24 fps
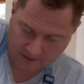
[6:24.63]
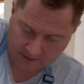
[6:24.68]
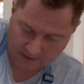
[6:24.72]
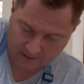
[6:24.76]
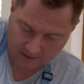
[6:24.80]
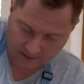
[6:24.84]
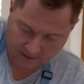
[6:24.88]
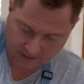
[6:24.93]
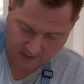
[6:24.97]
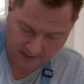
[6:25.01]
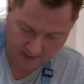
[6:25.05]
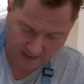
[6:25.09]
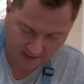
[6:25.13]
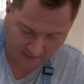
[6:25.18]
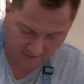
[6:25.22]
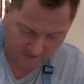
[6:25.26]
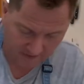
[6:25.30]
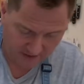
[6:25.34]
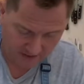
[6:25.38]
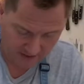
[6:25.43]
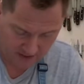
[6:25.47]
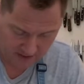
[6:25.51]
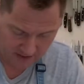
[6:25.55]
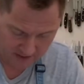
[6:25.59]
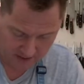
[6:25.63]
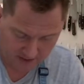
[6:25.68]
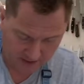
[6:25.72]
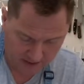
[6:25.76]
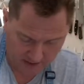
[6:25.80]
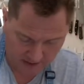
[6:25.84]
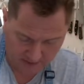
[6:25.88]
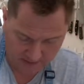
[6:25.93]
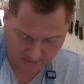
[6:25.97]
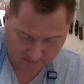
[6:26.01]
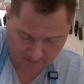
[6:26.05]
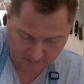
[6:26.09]
Nearly finished.
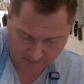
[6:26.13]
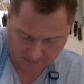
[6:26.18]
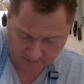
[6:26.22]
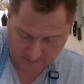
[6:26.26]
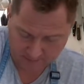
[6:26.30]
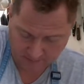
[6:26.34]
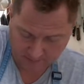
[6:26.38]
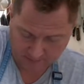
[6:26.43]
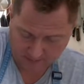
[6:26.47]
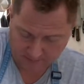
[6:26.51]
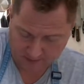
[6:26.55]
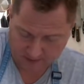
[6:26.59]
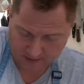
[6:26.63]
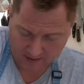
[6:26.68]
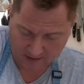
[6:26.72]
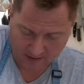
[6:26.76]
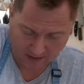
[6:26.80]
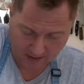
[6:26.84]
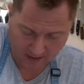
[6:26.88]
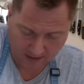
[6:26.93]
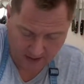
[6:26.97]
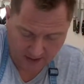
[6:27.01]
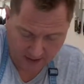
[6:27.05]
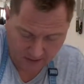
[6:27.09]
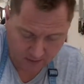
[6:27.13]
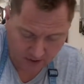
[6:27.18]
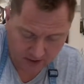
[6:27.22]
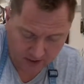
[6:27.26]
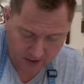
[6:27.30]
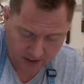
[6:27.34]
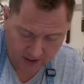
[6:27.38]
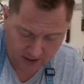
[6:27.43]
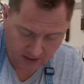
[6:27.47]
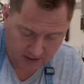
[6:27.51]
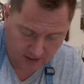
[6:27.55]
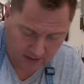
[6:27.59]
Are you
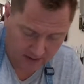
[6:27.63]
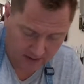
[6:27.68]
watching? Look.